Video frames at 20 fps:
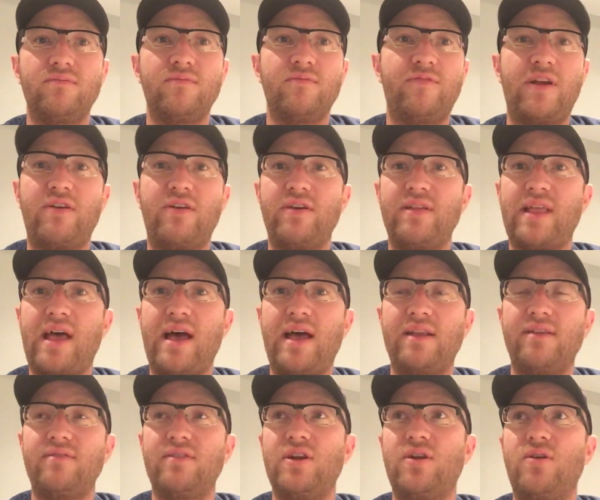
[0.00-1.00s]
vary
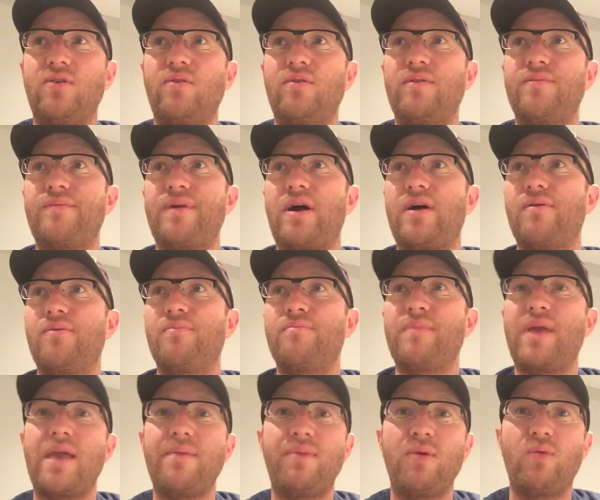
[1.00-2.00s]
that. You know,
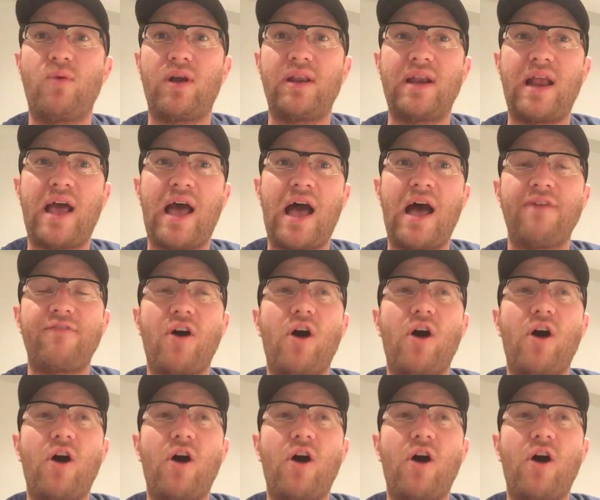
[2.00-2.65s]
maybe one and a half.